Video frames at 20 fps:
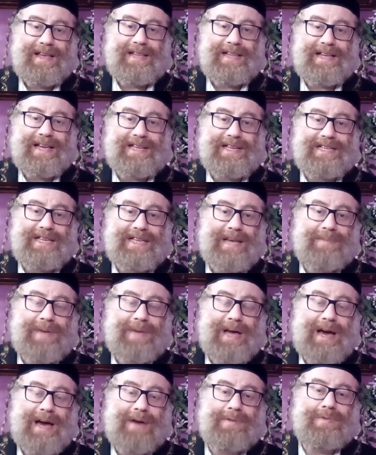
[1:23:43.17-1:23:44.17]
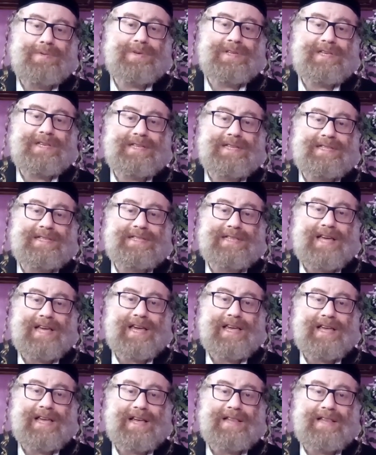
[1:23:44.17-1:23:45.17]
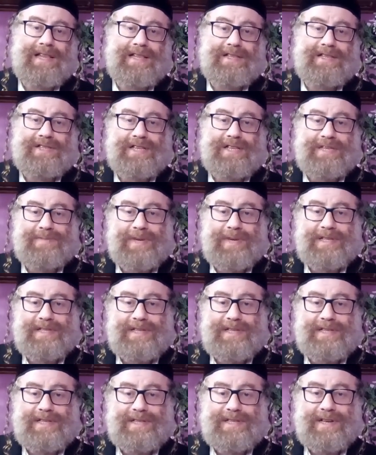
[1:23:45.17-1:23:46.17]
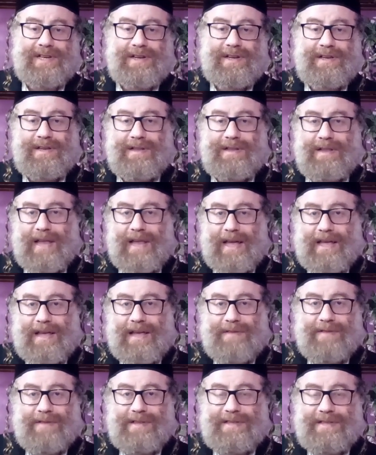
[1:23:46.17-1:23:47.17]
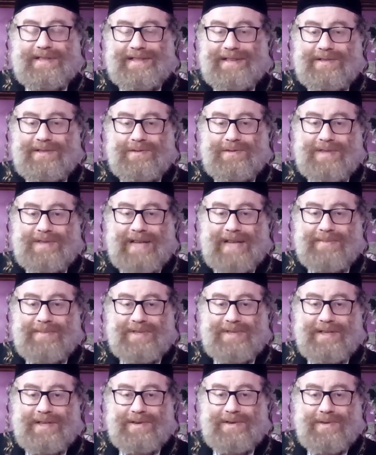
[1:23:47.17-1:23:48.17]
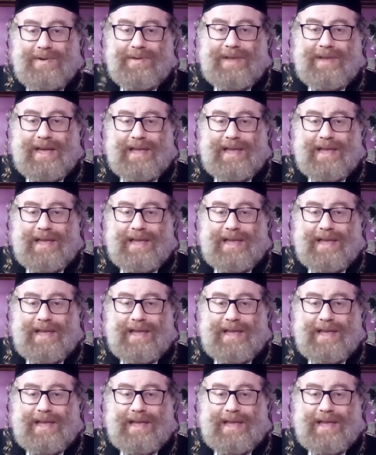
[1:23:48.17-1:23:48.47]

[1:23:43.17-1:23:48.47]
in Hashem, how would he say uh, that she's my sister, like even two times in a row?